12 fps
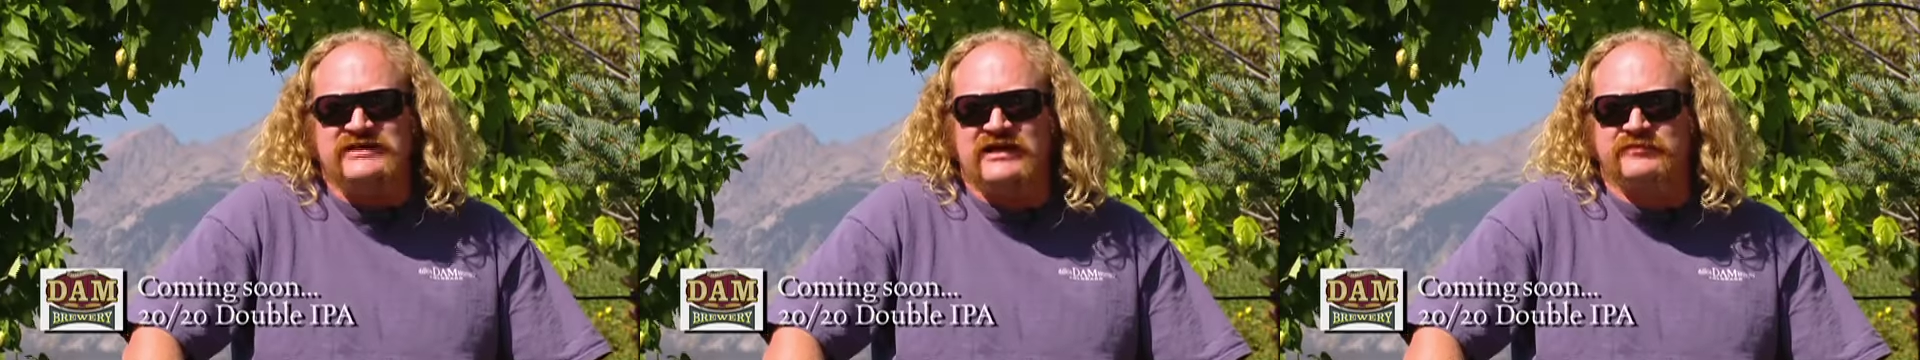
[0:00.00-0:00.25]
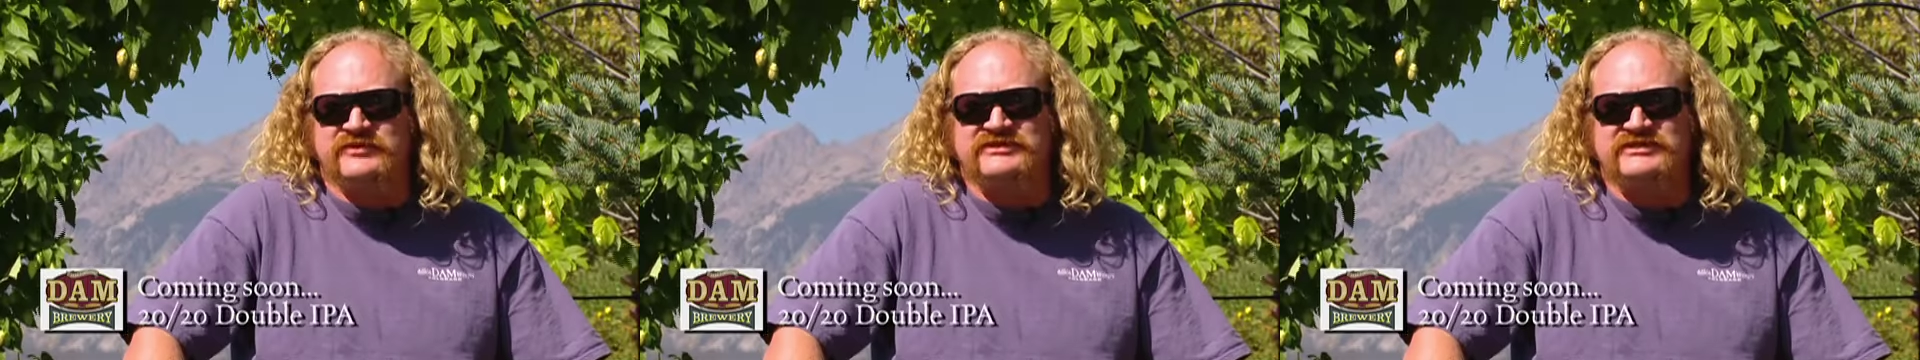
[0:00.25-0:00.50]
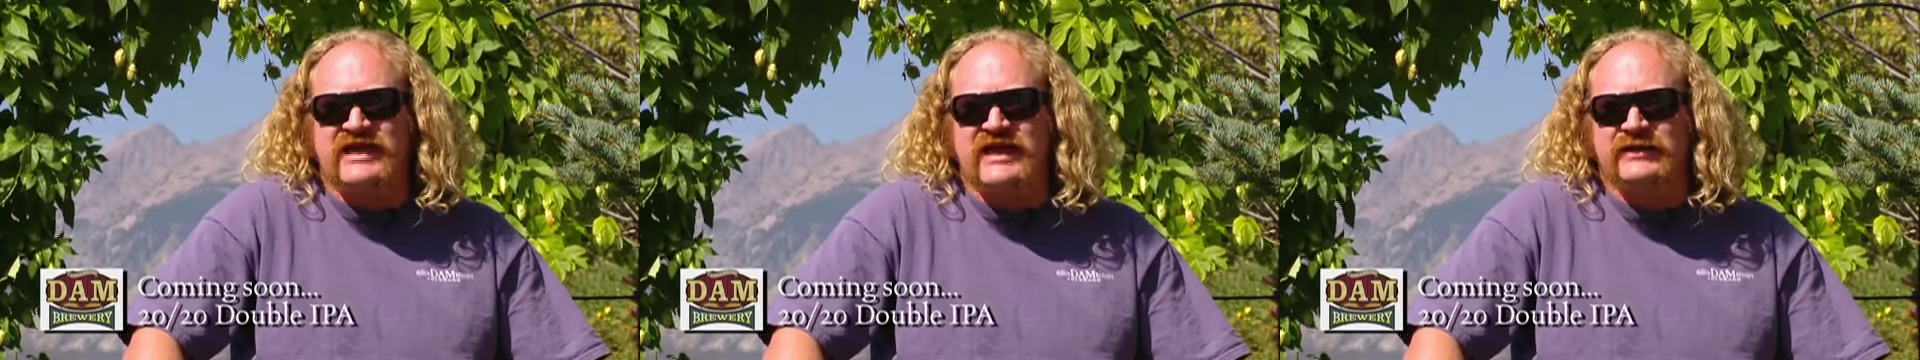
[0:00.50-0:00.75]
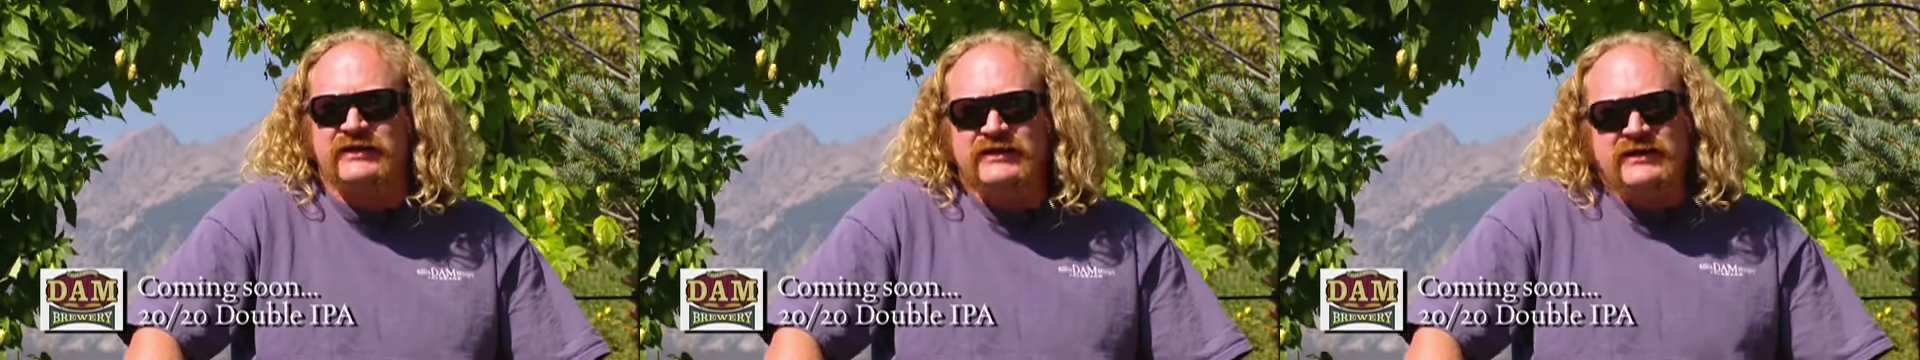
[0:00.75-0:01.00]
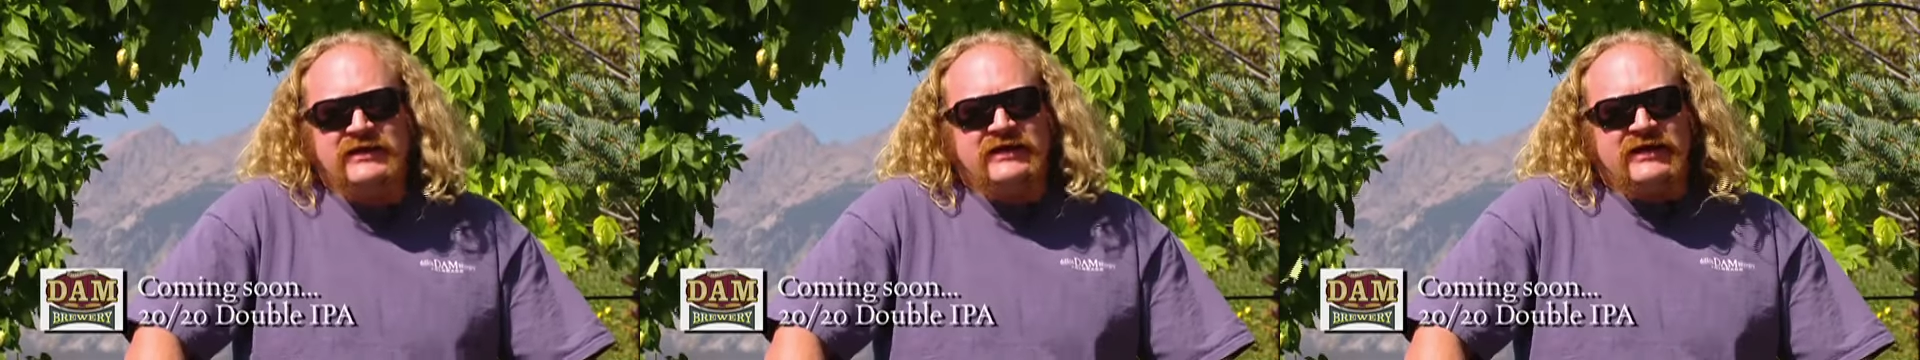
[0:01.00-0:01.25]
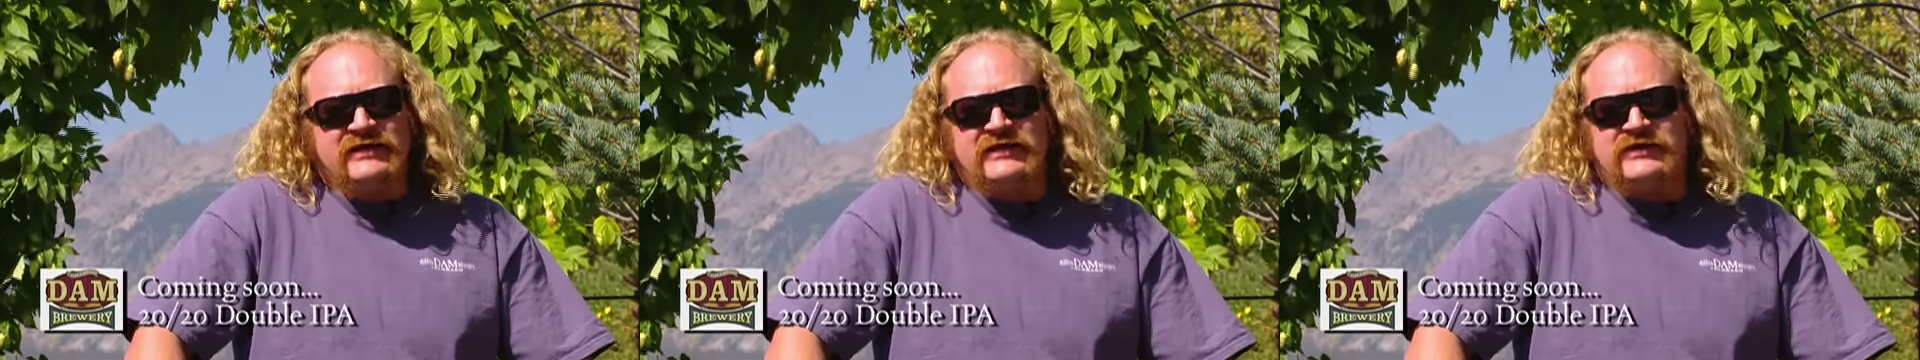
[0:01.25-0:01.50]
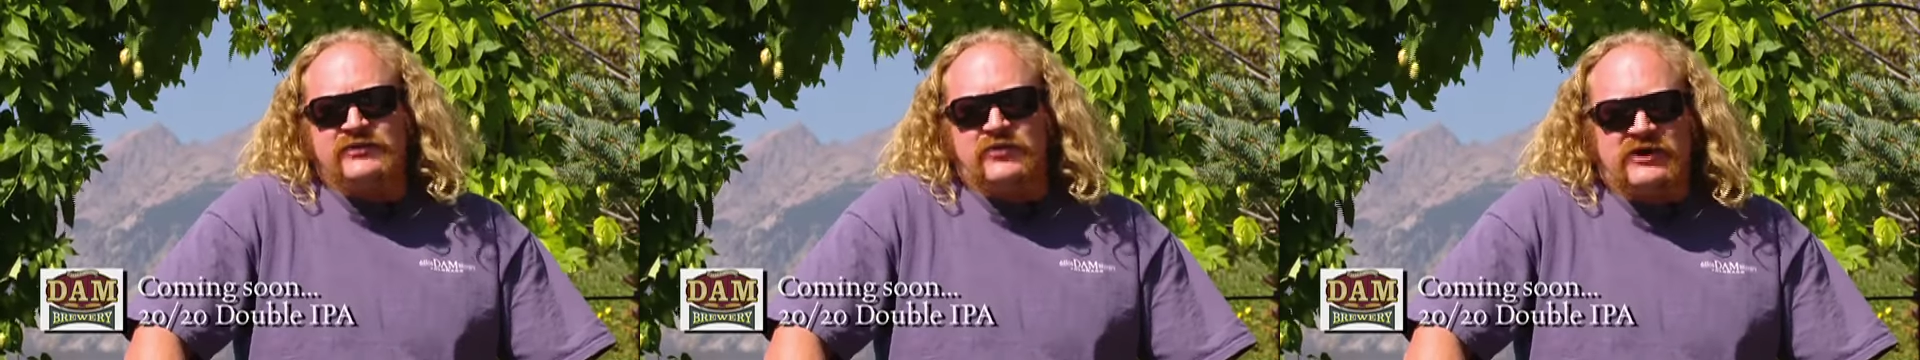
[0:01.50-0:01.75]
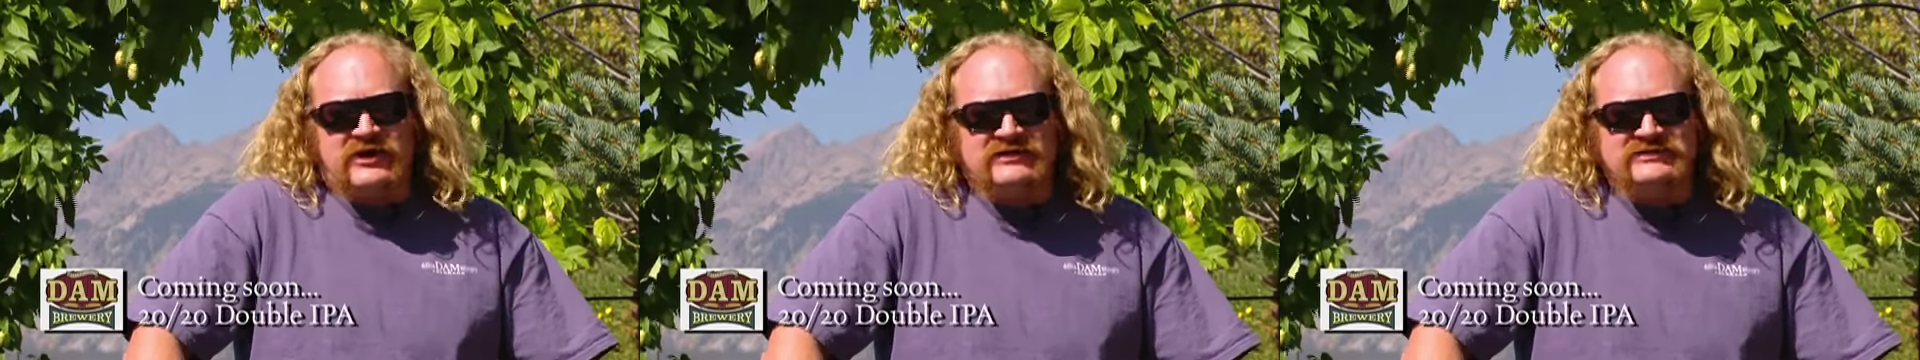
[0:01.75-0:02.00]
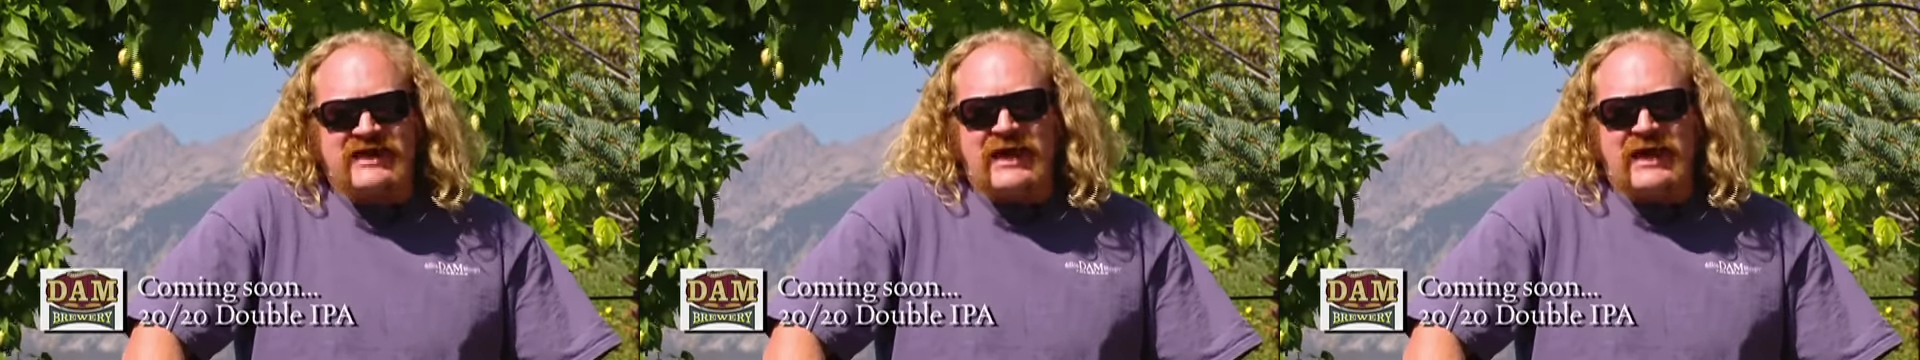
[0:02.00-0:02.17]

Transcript: 10%. It was